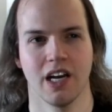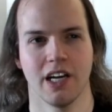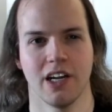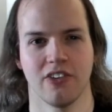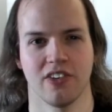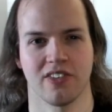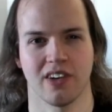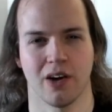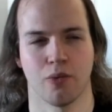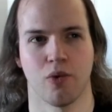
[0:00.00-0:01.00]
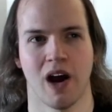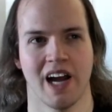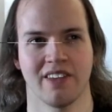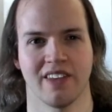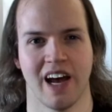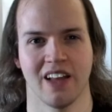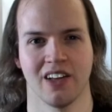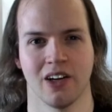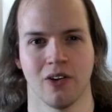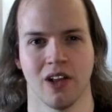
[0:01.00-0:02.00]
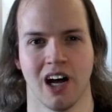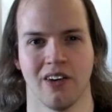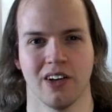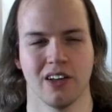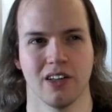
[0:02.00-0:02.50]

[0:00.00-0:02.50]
and it just rides that little,